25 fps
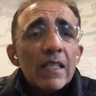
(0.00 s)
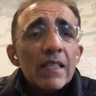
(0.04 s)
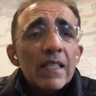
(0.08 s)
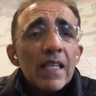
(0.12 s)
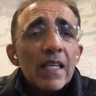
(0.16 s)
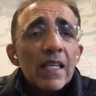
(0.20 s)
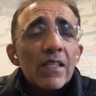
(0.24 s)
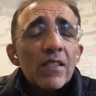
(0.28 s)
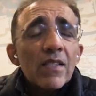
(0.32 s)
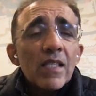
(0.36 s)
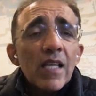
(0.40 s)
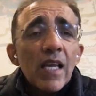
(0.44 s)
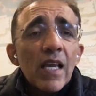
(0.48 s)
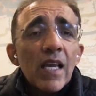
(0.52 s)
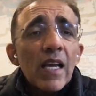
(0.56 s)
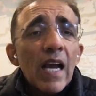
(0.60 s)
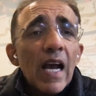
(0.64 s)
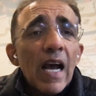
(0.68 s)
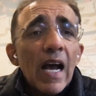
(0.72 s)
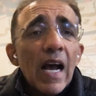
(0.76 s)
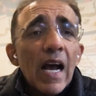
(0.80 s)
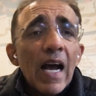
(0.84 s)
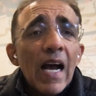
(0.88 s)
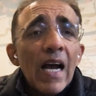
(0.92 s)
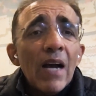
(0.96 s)
that is
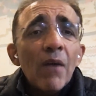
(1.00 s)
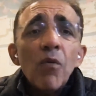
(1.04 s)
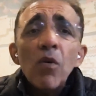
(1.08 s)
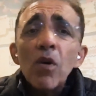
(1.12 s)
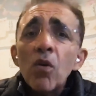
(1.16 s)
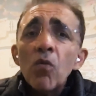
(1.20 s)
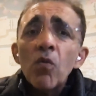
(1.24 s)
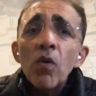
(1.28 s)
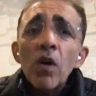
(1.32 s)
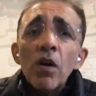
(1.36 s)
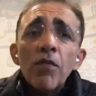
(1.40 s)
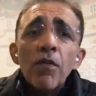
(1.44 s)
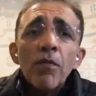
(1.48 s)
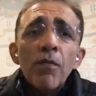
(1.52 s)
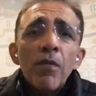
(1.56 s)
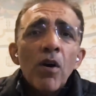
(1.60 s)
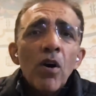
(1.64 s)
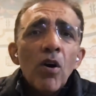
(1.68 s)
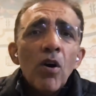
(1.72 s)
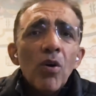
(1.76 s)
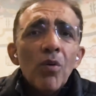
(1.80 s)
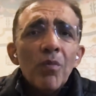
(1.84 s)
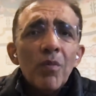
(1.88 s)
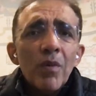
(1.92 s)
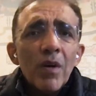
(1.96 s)
saying, I want to work from
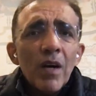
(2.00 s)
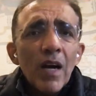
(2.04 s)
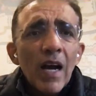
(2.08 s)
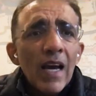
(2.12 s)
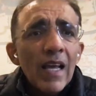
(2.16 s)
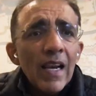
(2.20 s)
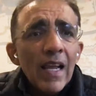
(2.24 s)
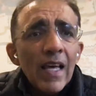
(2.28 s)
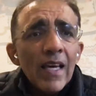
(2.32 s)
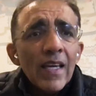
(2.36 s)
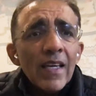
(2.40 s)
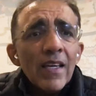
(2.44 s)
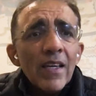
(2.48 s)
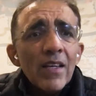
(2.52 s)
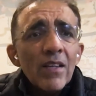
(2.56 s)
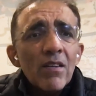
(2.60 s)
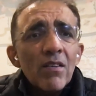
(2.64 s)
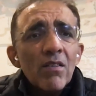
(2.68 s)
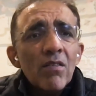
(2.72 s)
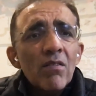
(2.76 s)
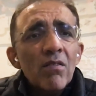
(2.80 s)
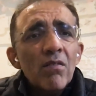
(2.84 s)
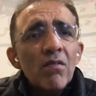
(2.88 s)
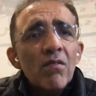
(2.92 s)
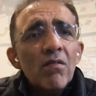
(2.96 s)
home. I like it.